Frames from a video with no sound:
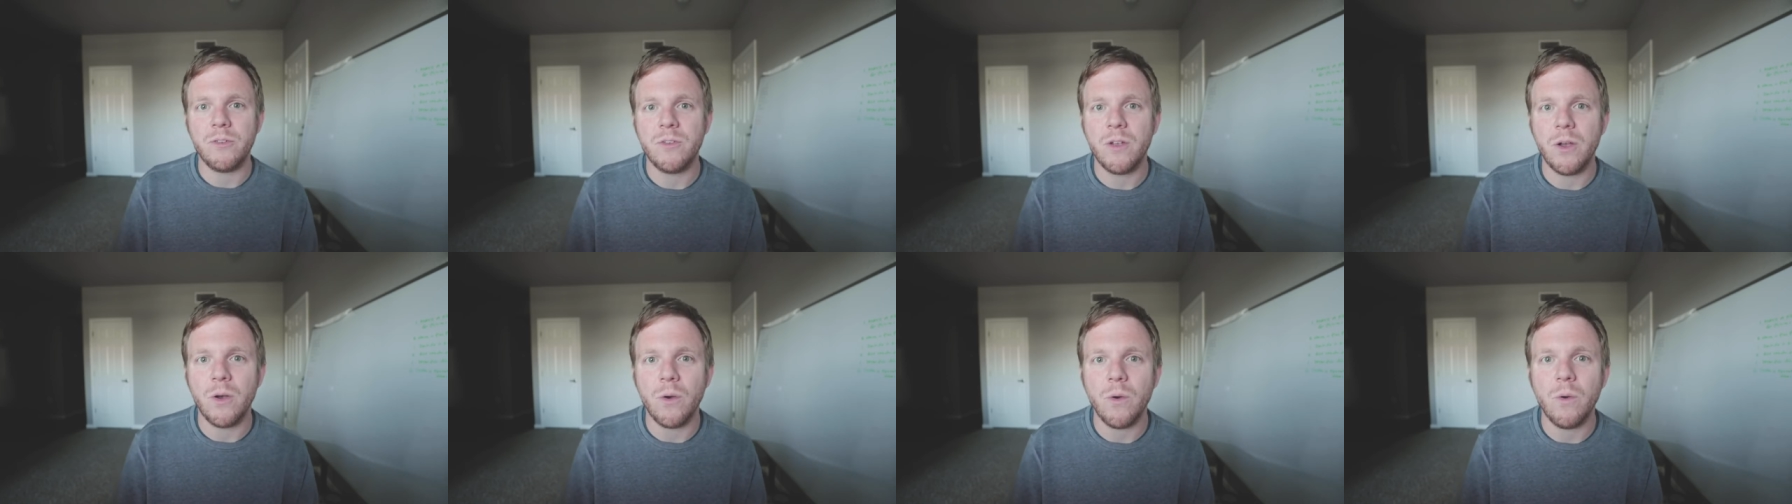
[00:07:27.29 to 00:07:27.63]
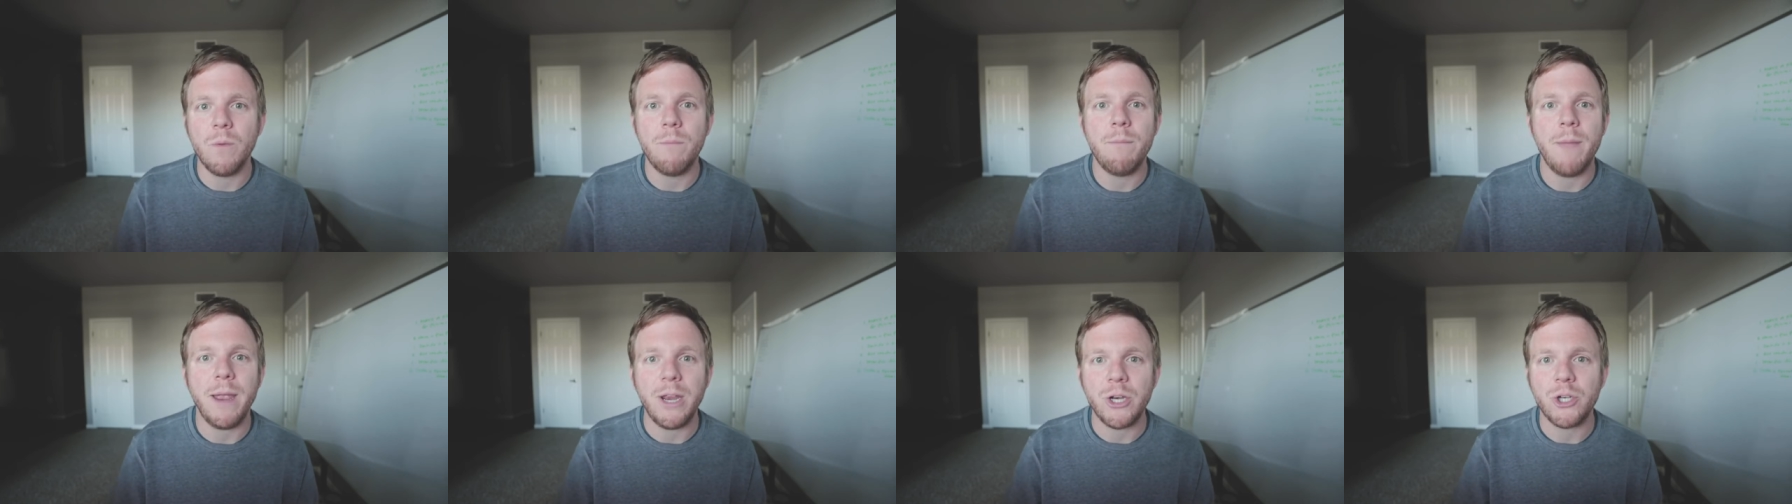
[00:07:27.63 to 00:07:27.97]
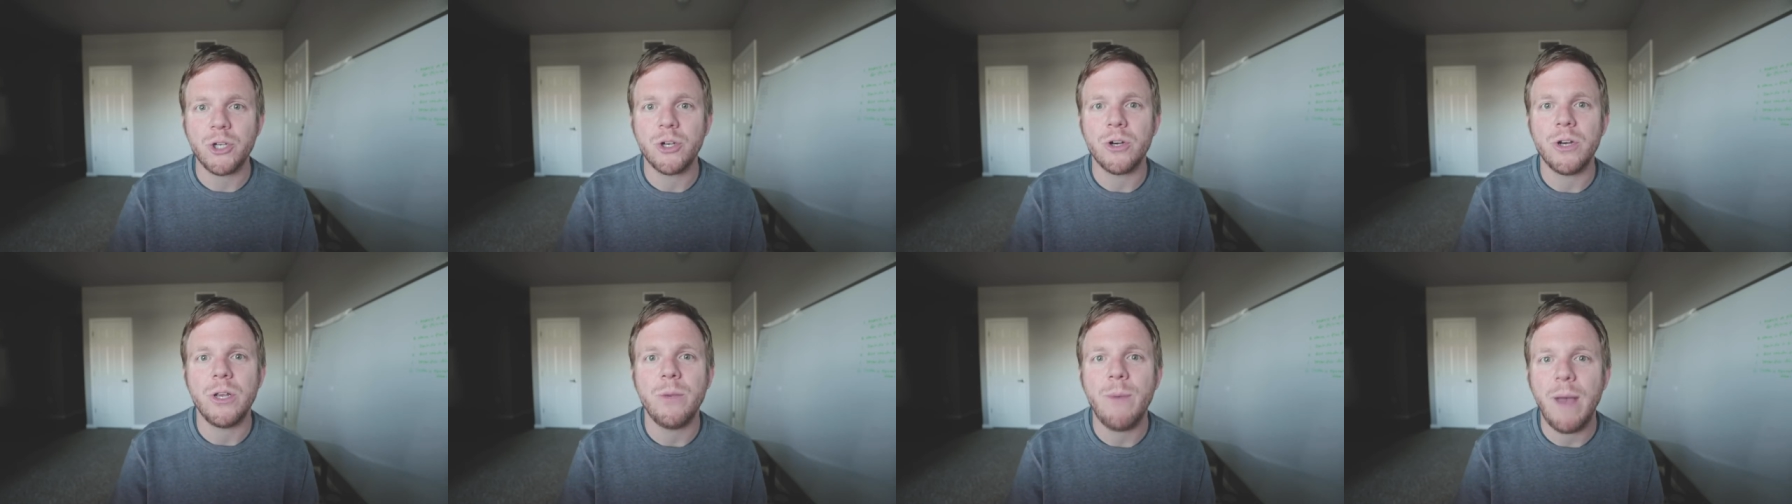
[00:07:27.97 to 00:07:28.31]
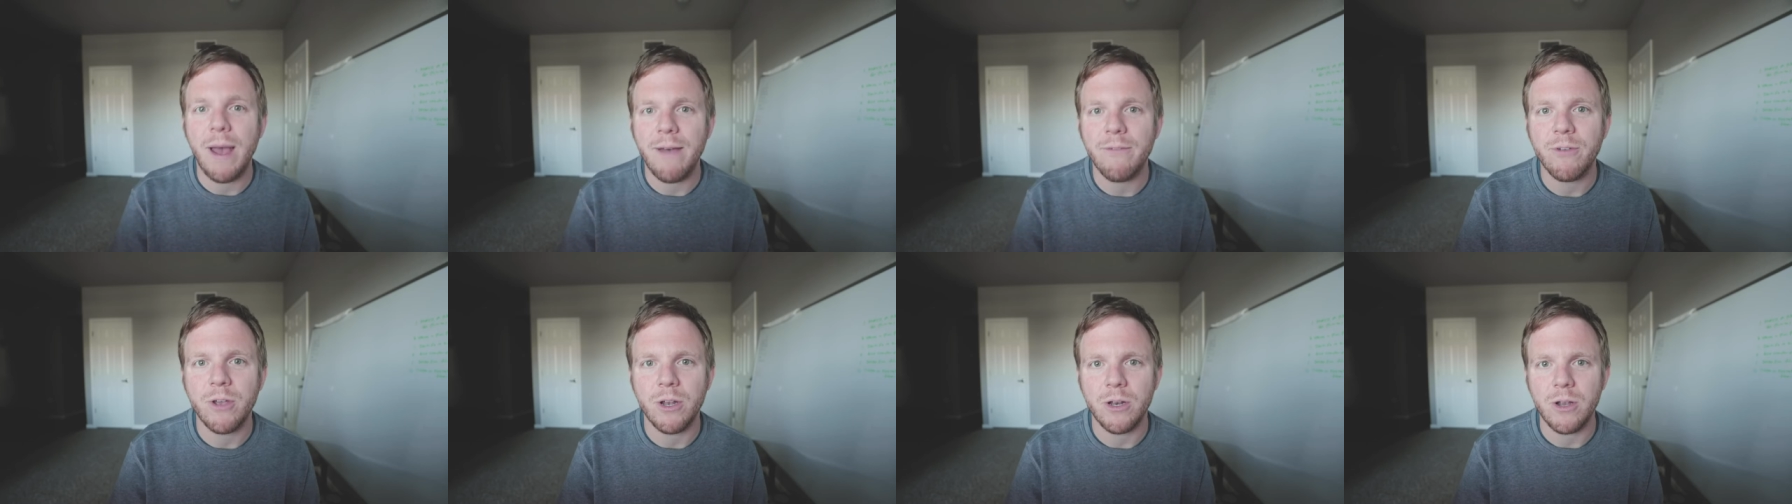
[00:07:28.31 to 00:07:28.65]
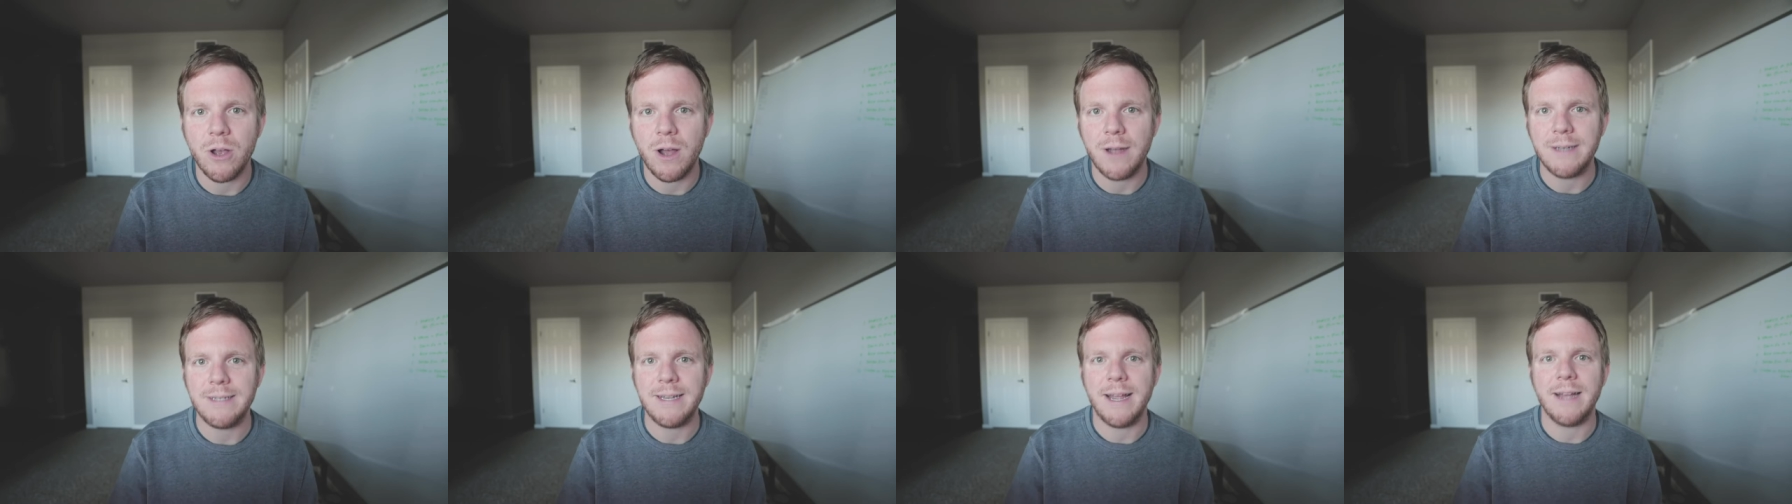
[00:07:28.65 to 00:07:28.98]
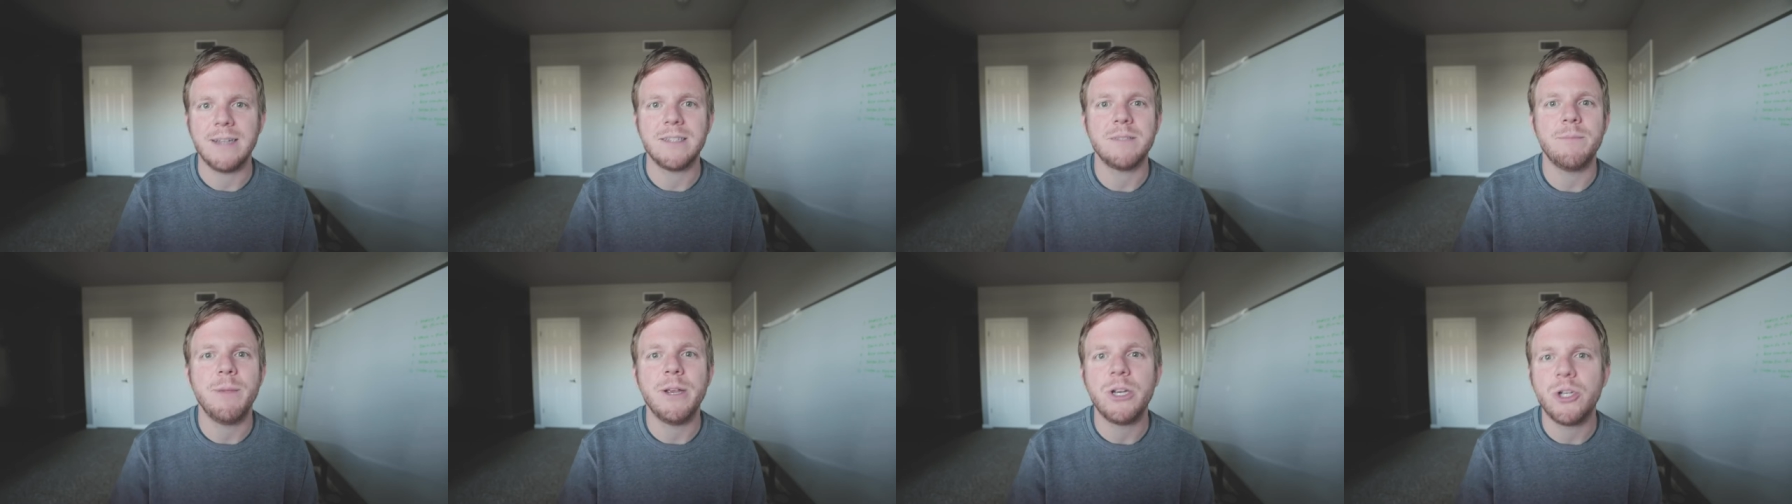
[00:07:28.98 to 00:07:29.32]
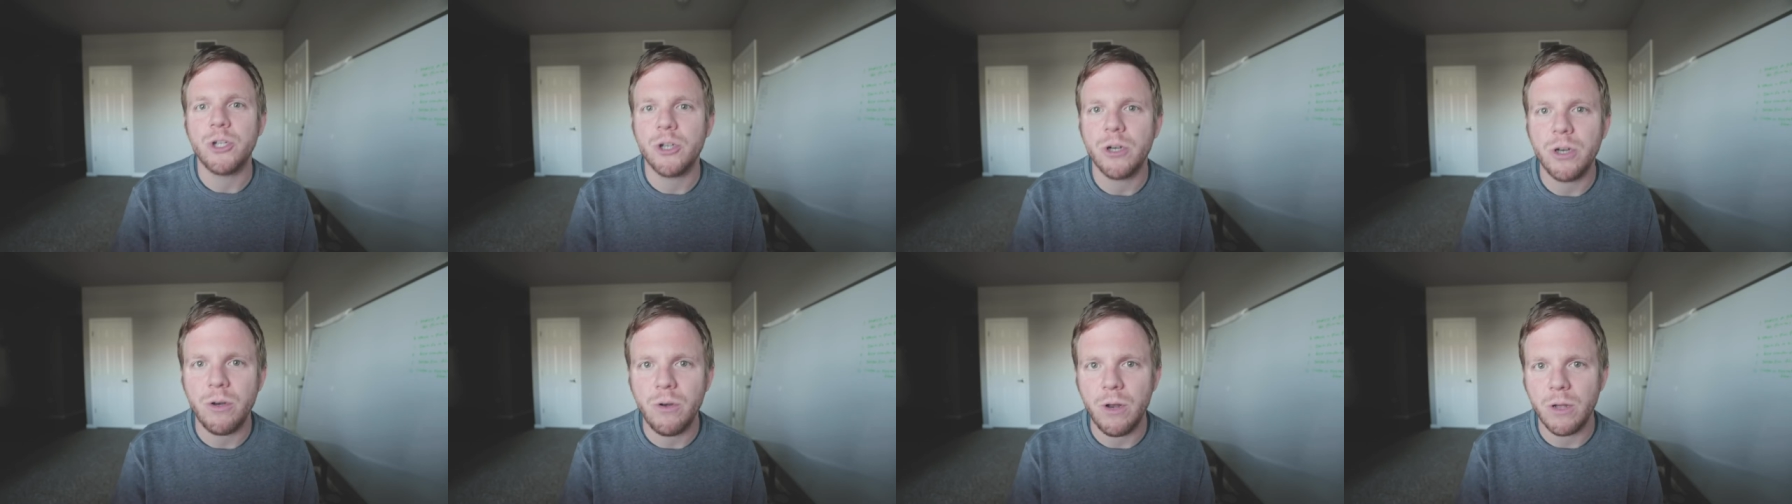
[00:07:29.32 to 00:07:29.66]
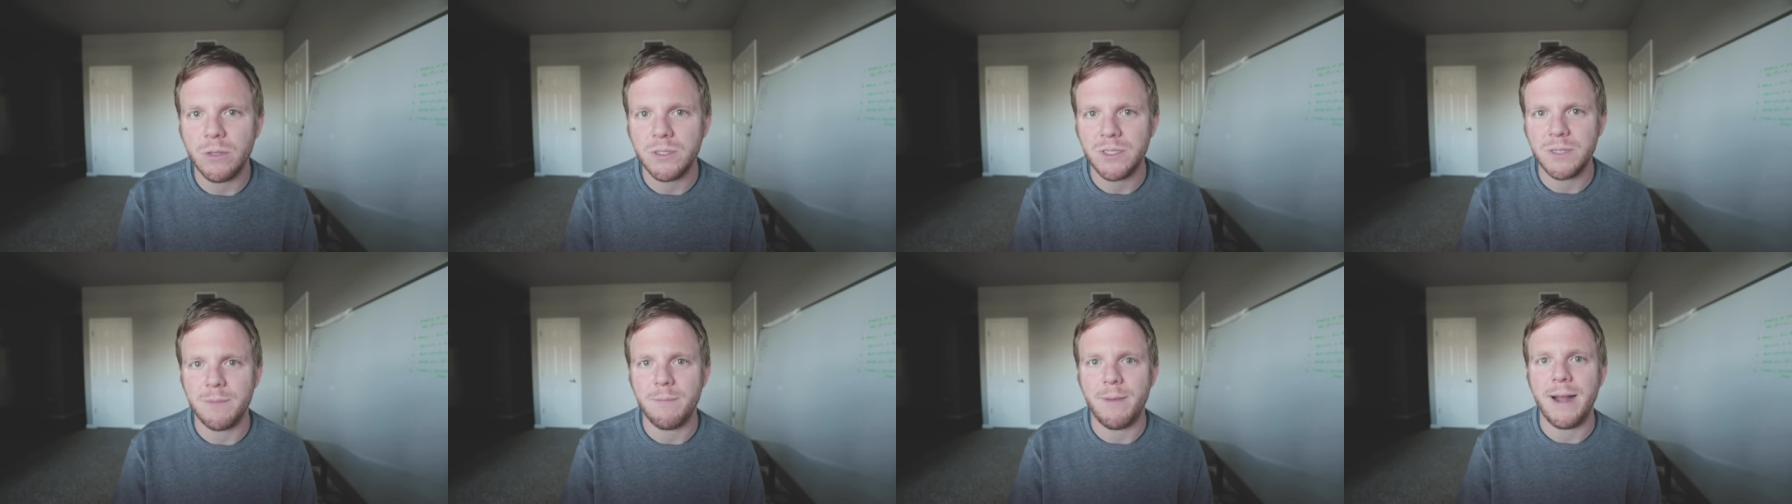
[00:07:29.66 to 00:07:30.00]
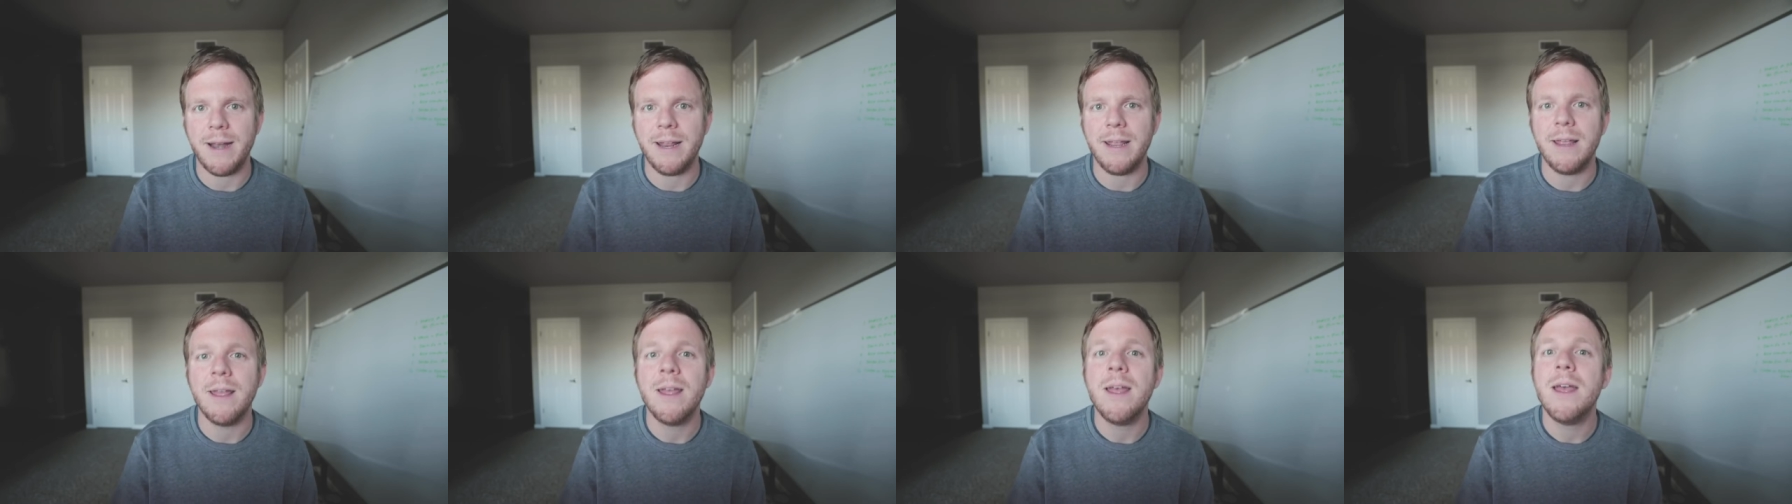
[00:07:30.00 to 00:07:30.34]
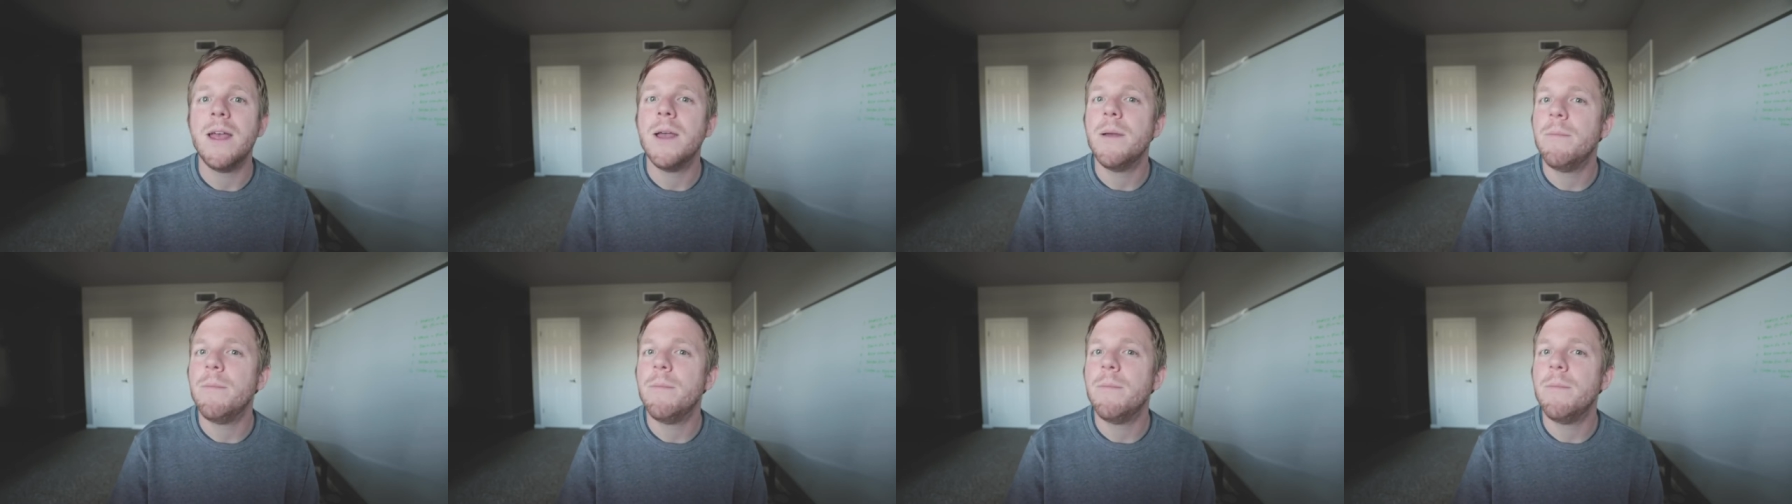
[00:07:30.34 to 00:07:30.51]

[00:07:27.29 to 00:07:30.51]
So make sure you have good contacts, make sure you know somebody,